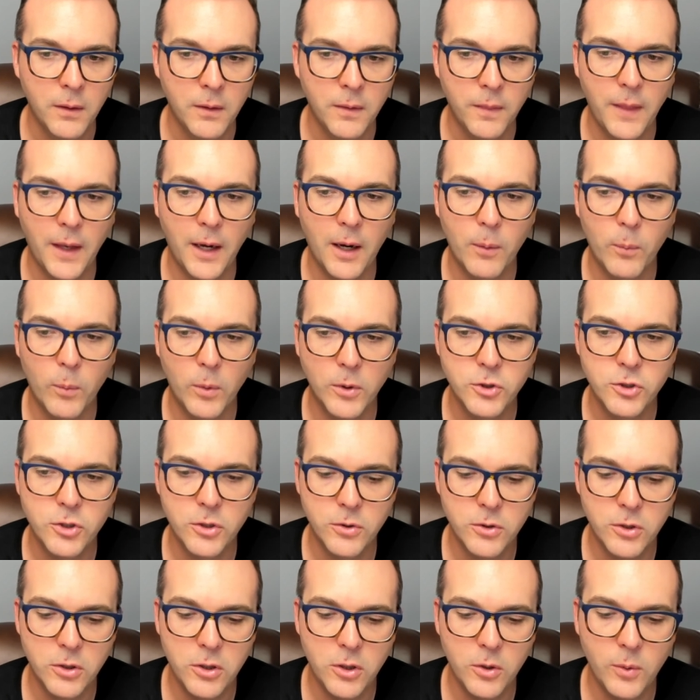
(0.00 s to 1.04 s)
that I want you
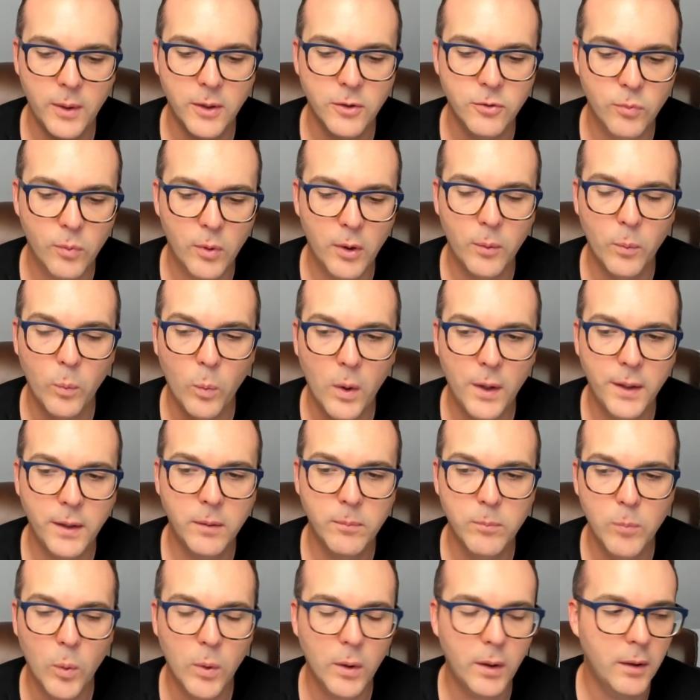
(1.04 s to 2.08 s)
to do is run one
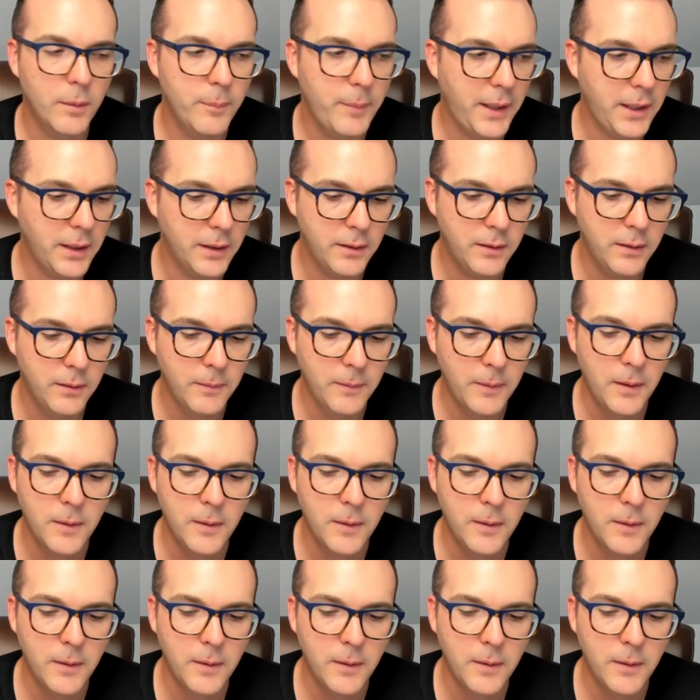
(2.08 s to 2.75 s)
more command.